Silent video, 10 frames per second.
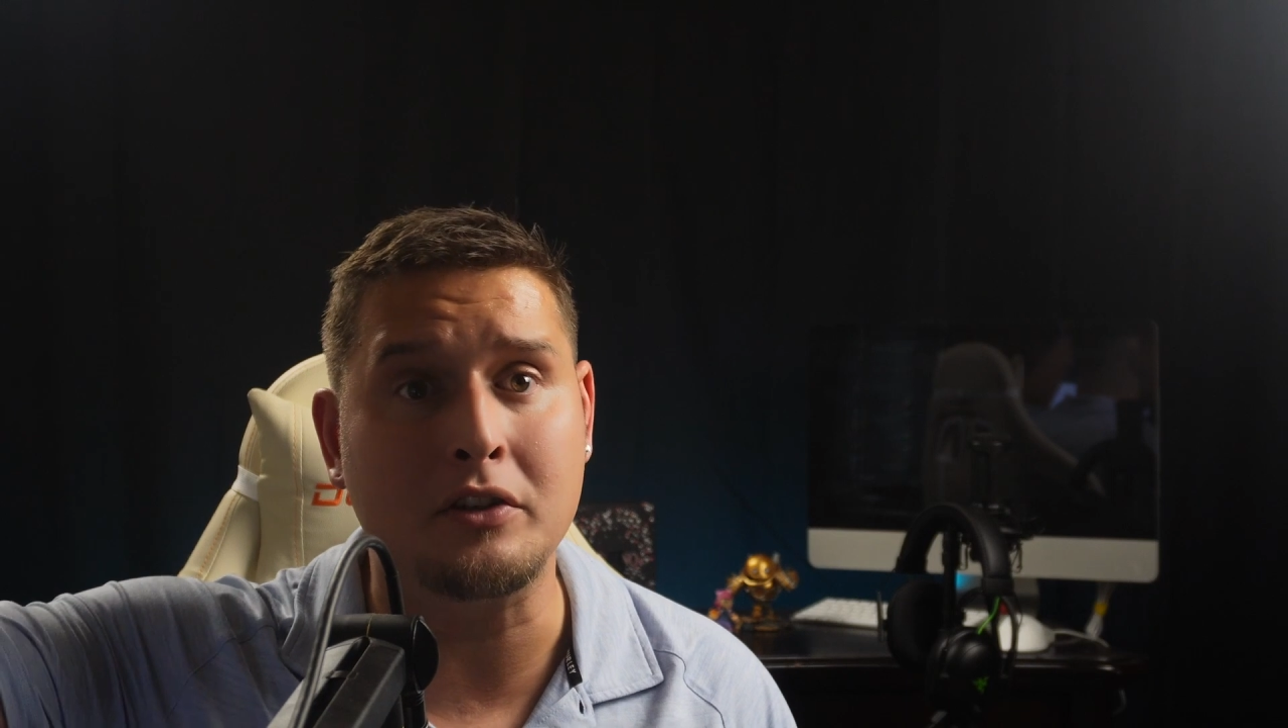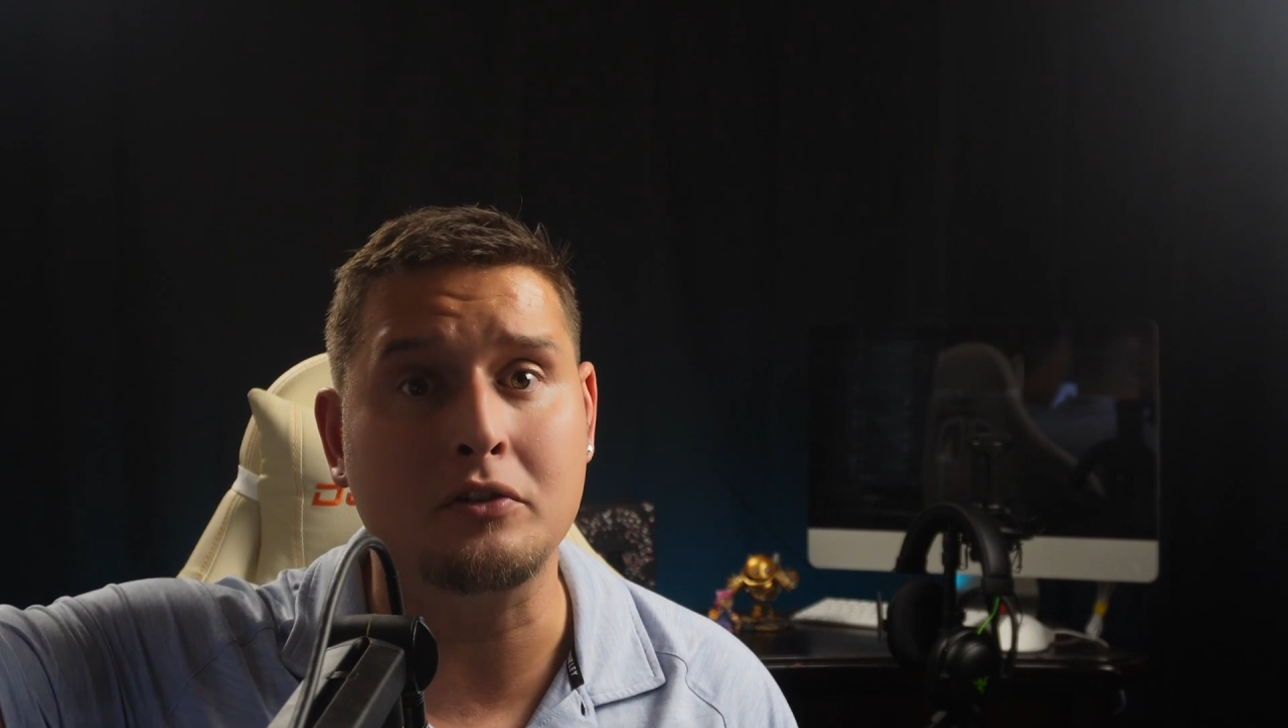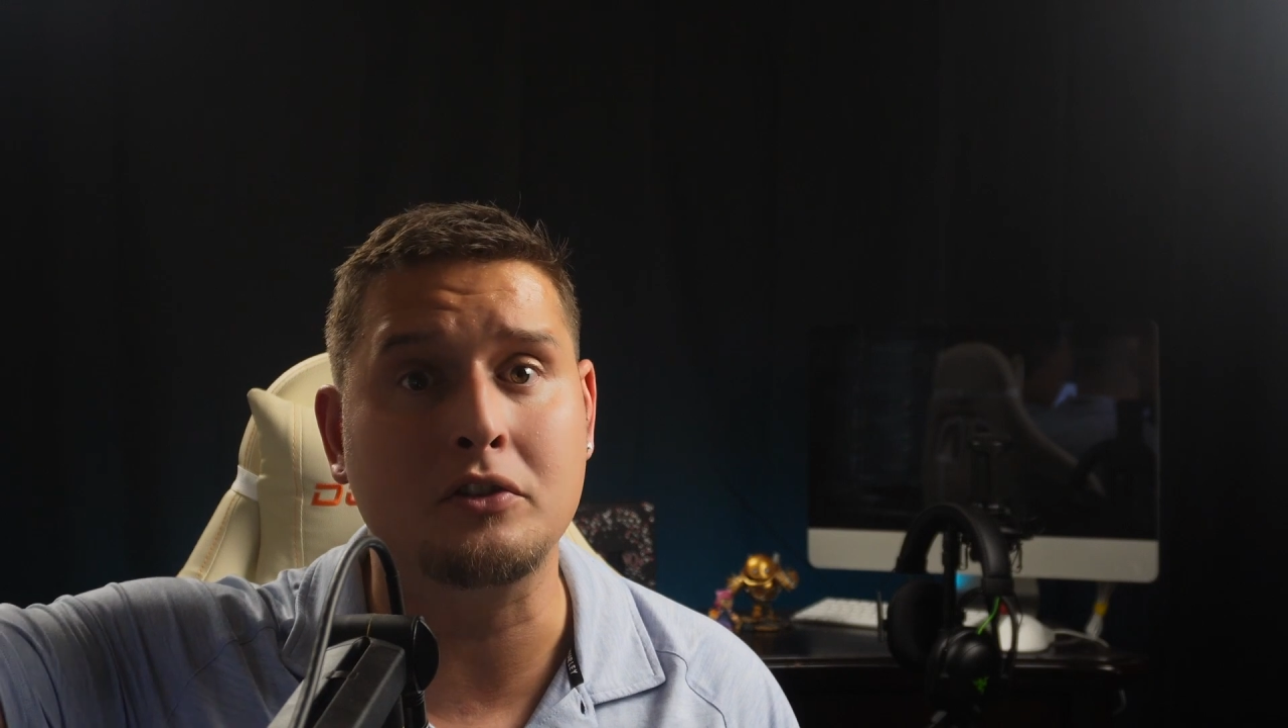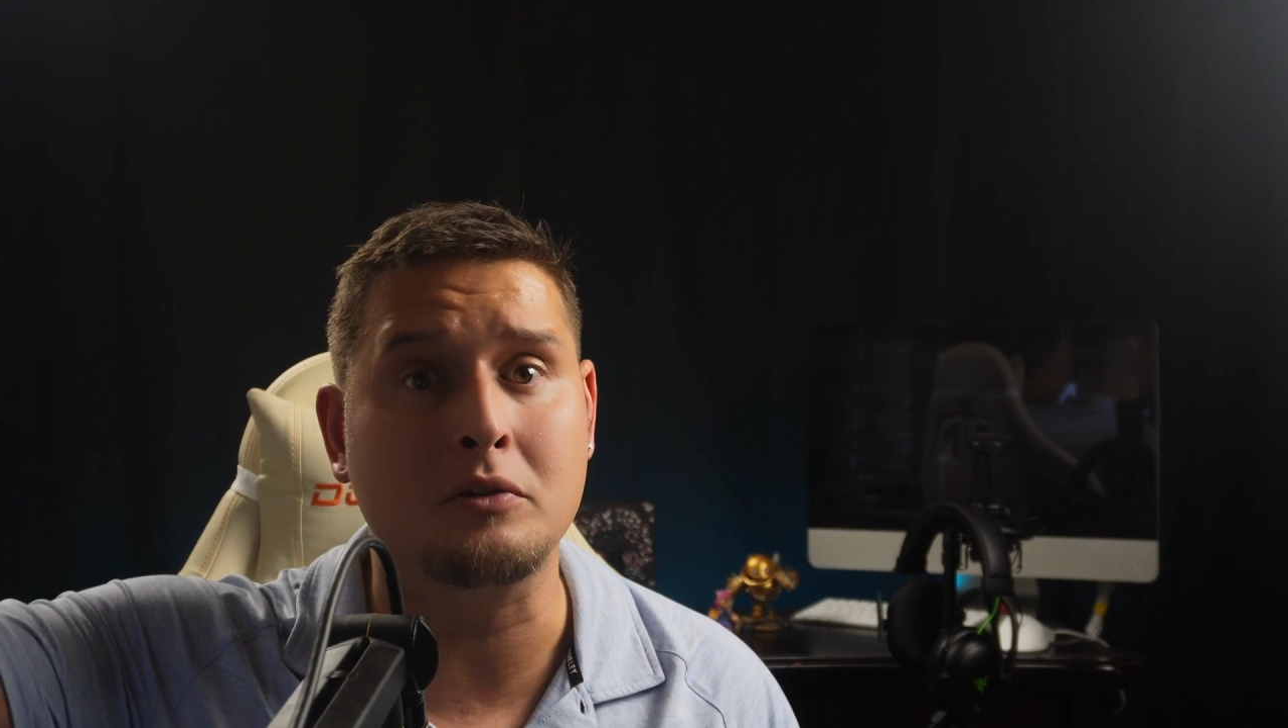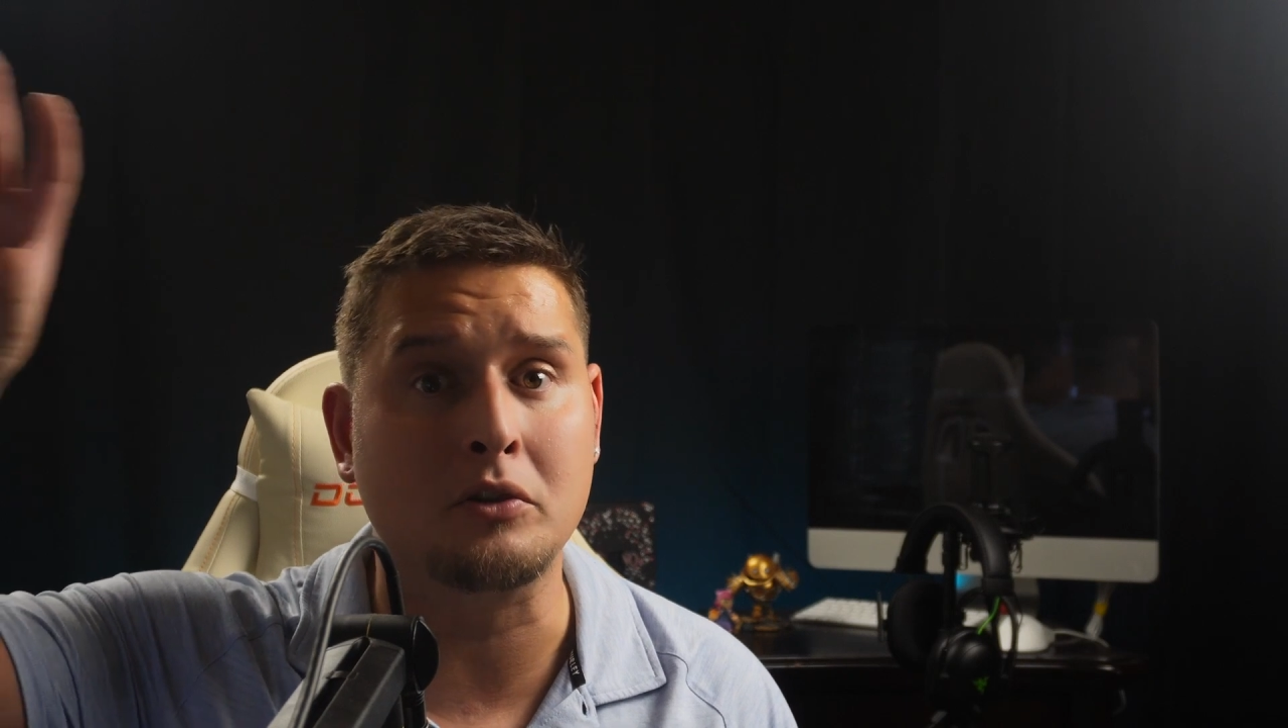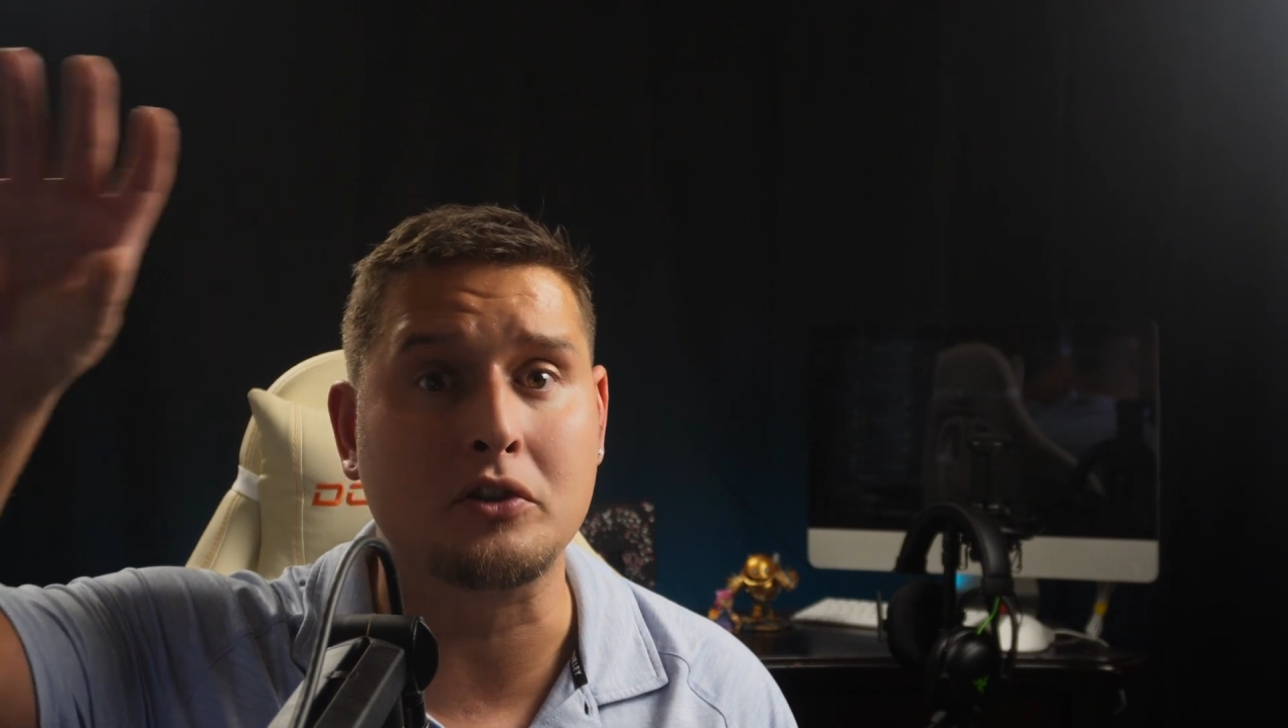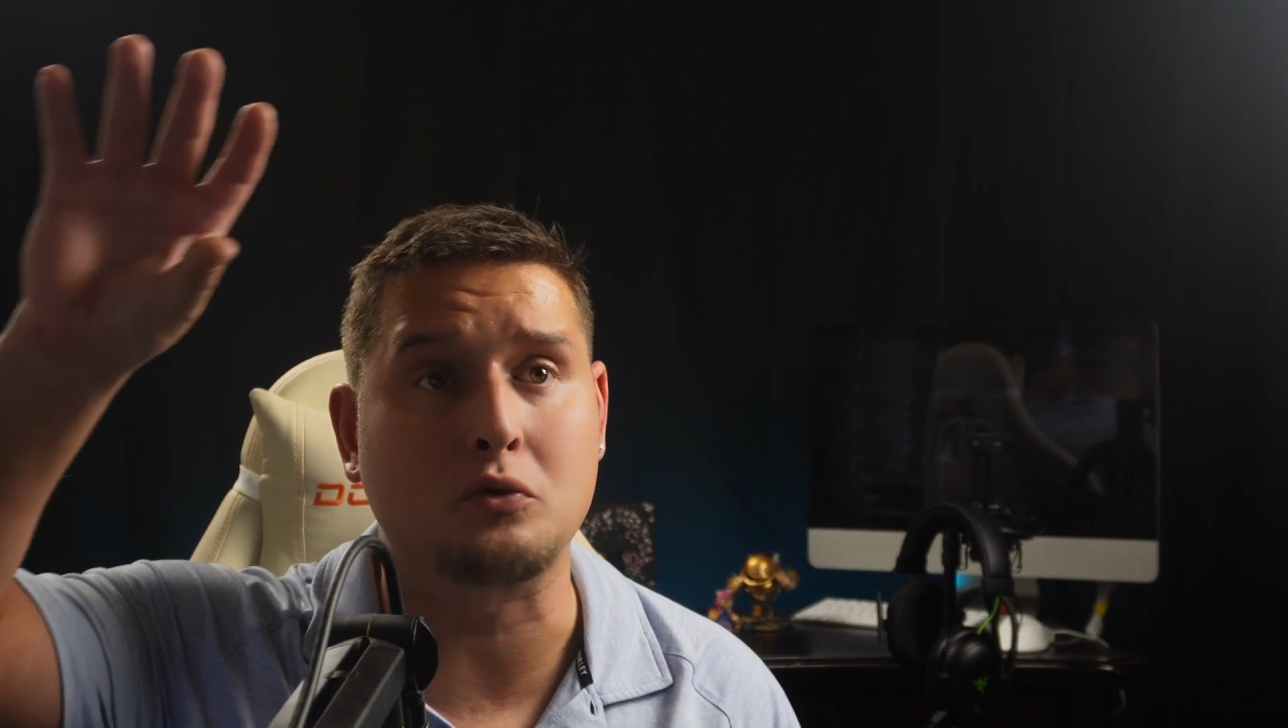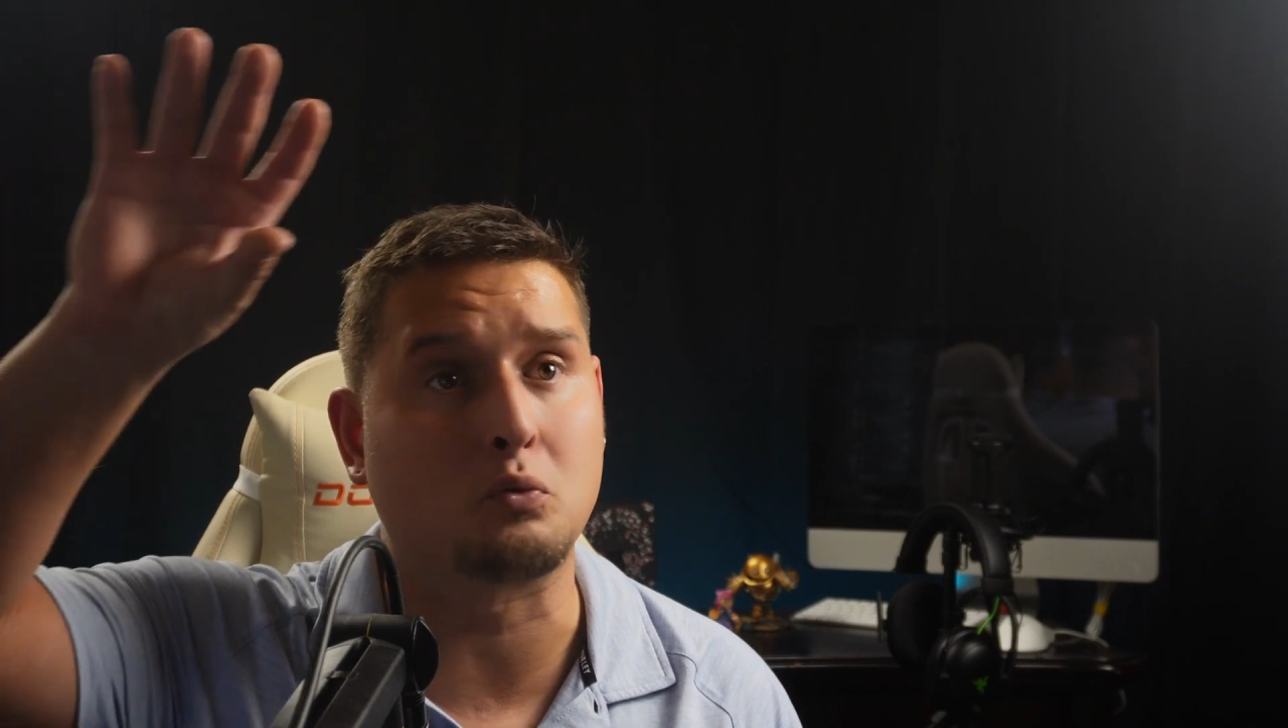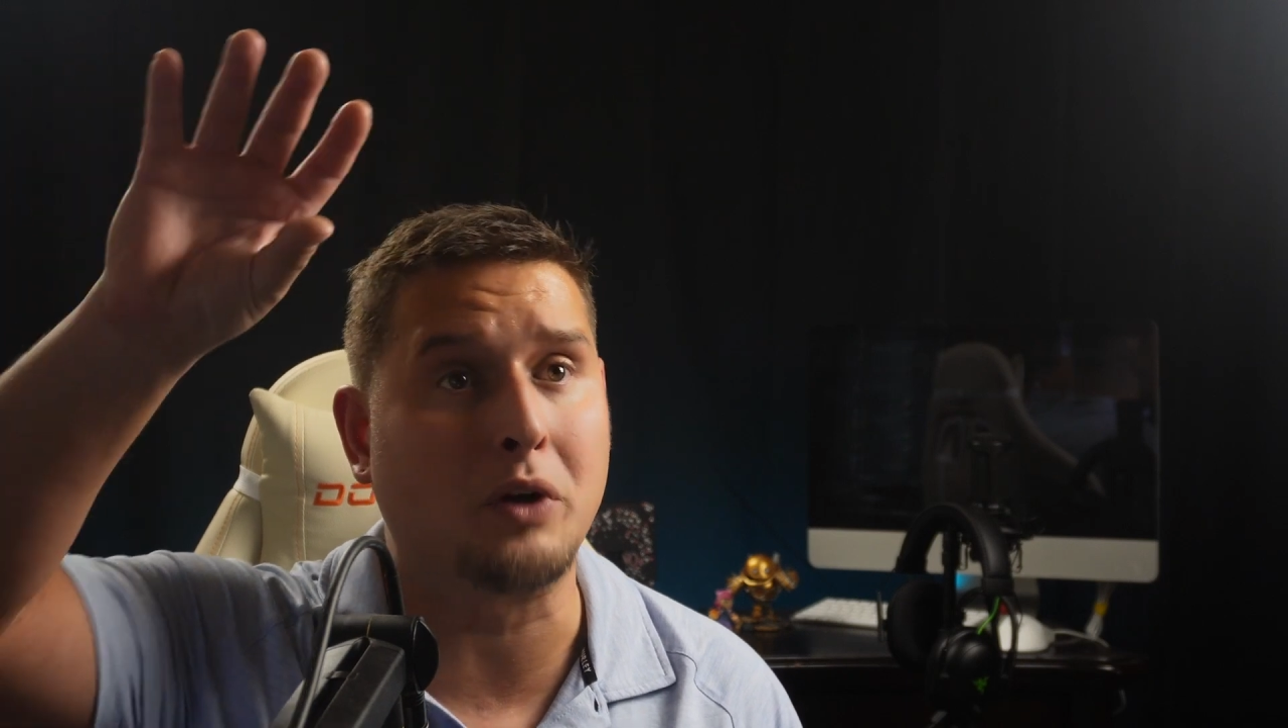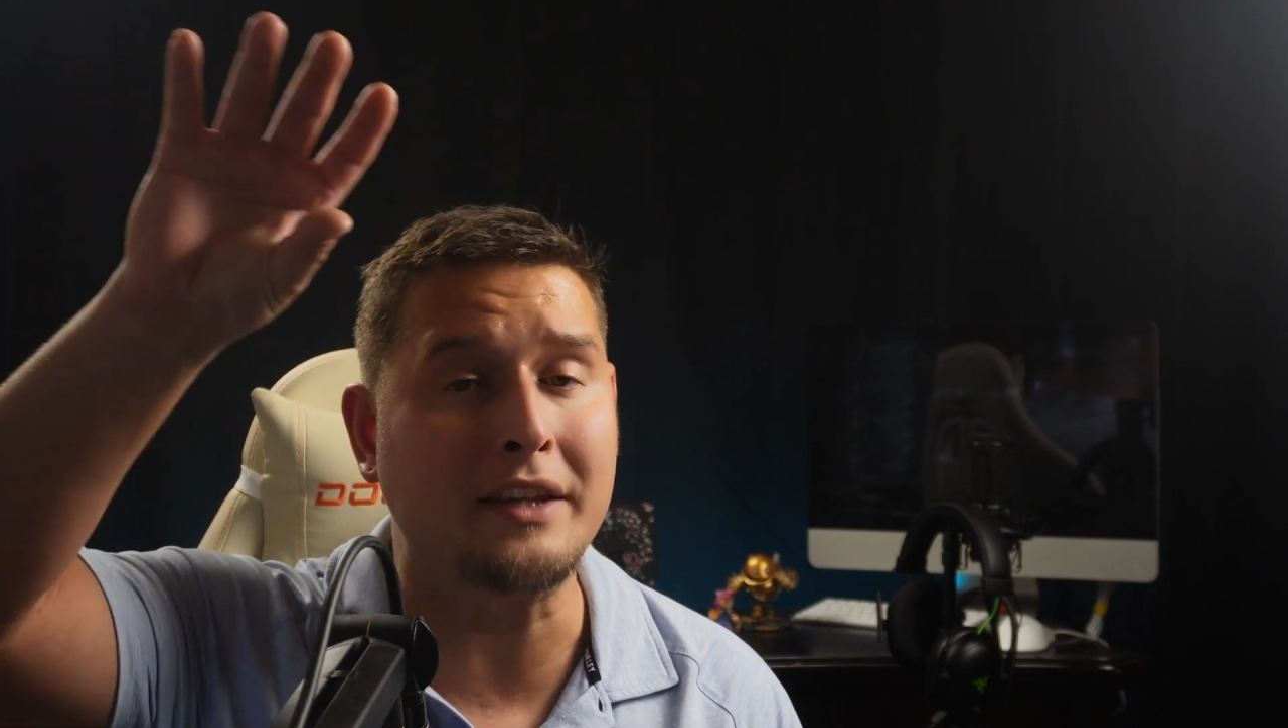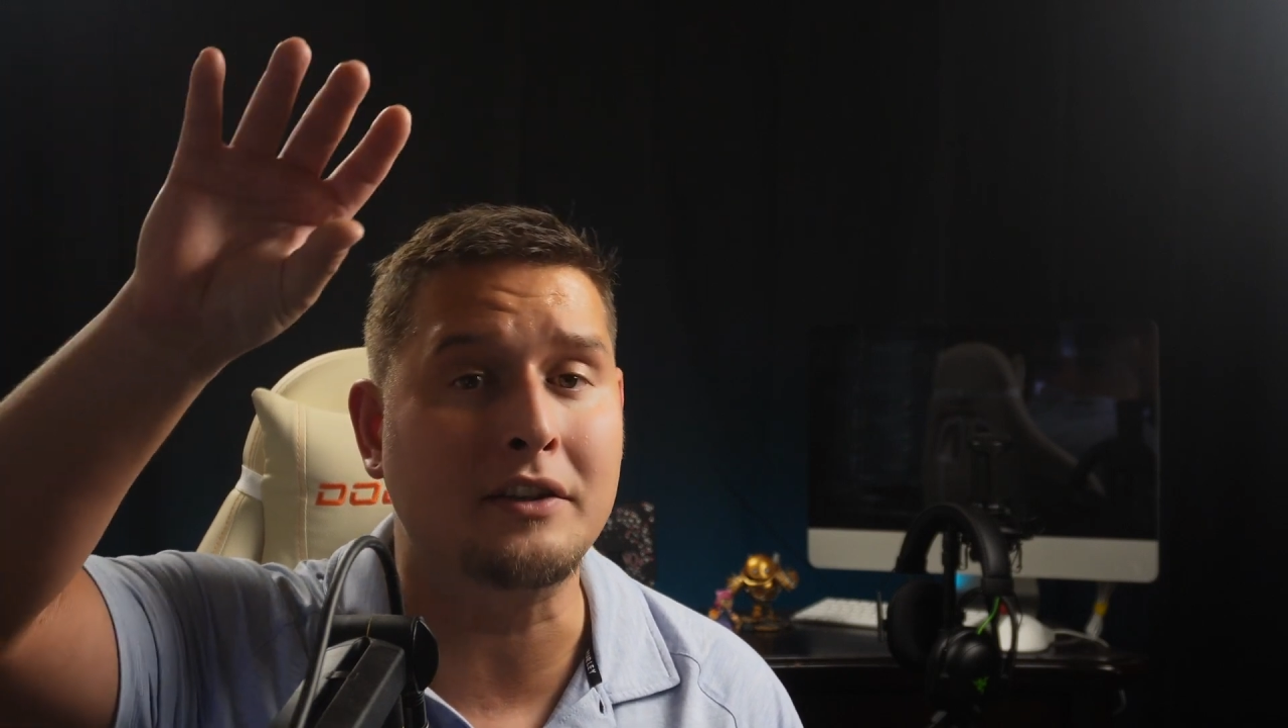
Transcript: YouTuber just right